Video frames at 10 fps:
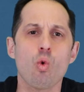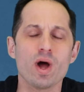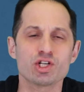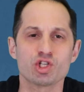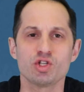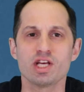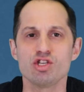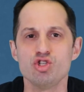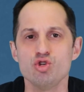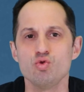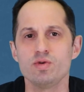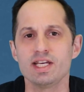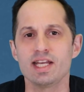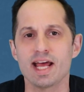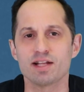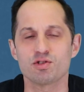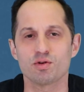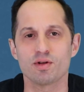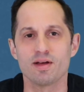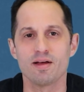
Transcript: question that you need answered.